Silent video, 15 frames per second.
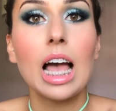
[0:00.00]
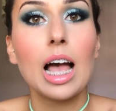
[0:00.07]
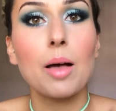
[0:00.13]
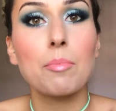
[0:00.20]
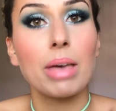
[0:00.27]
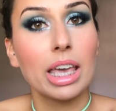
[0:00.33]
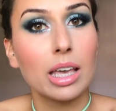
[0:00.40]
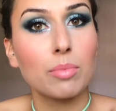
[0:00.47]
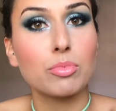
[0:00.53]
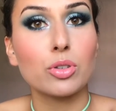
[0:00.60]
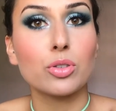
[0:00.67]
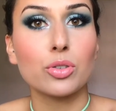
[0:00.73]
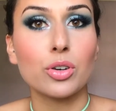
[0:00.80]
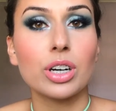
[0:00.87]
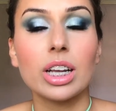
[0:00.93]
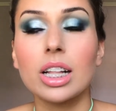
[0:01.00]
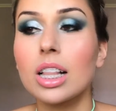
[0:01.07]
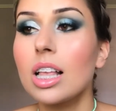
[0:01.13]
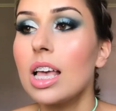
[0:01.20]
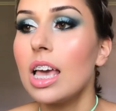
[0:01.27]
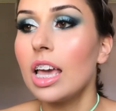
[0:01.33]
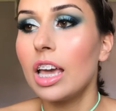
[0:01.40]
a makeup
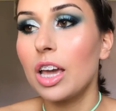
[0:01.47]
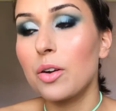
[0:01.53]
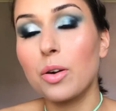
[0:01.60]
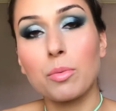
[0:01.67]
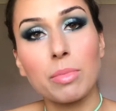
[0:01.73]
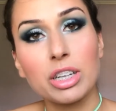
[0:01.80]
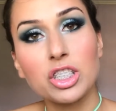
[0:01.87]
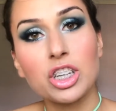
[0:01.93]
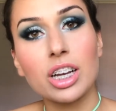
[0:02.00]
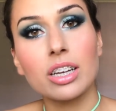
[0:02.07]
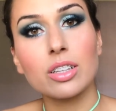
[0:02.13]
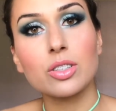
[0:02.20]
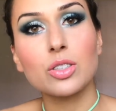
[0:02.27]
tutorial here on my channel.